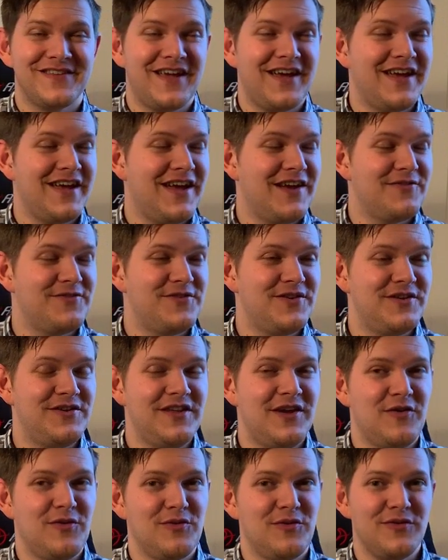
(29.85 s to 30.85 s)
I have
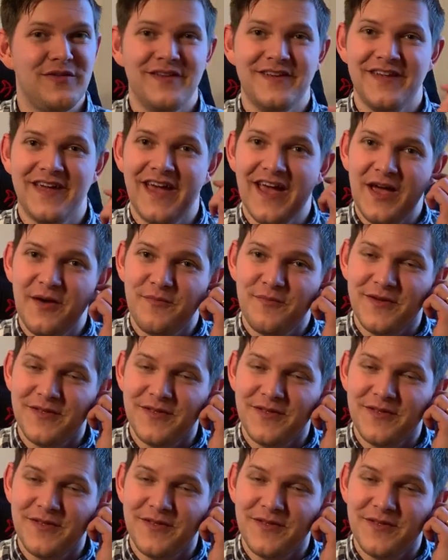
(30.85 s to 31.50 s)
downloaded the app